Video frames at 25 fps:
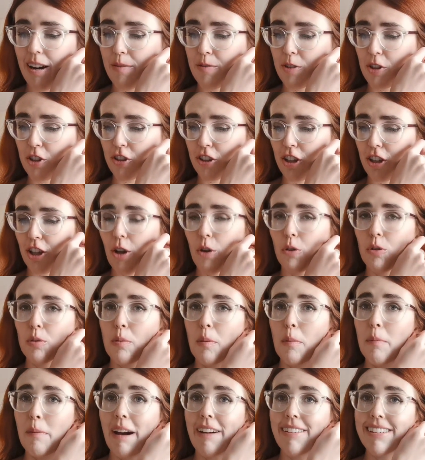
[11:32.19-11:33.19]
I'm just going to load
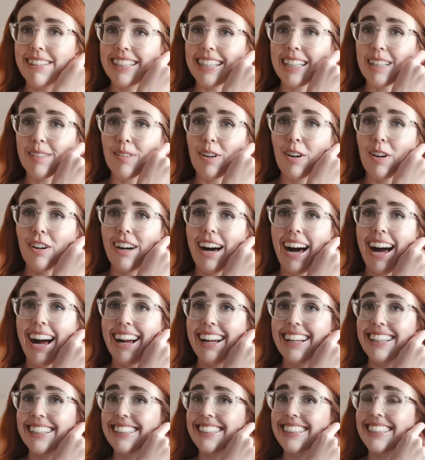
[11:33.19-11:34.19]
up on paracetamol
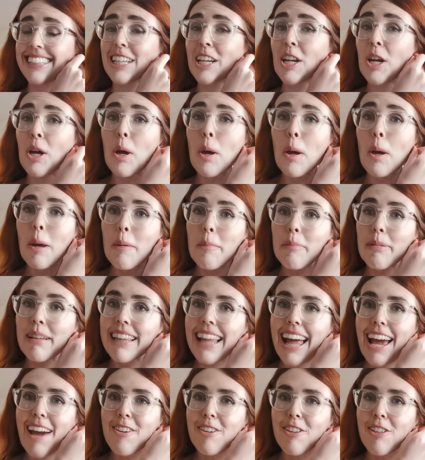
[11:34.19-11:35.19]
and
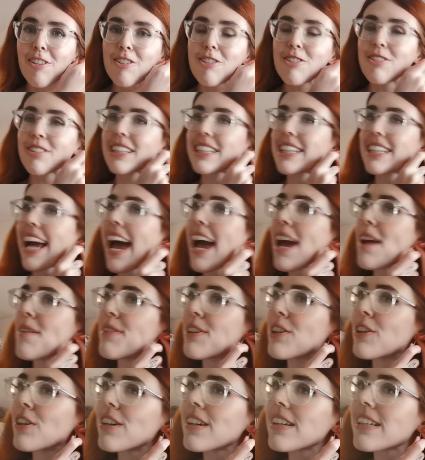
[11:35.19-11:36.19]
plow through the day
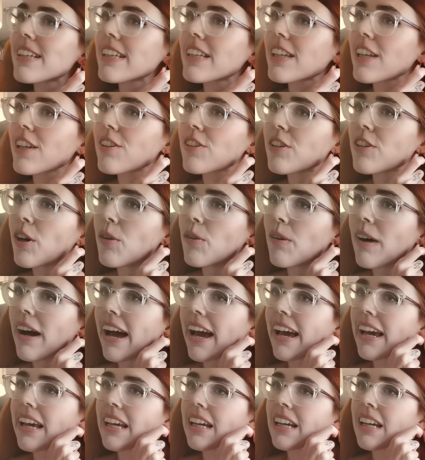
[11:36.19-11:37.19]
because there's no
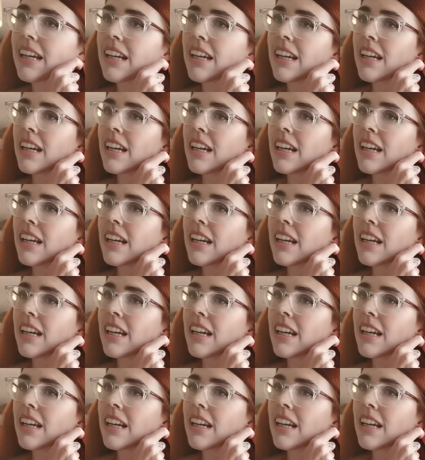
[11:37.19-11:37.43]
way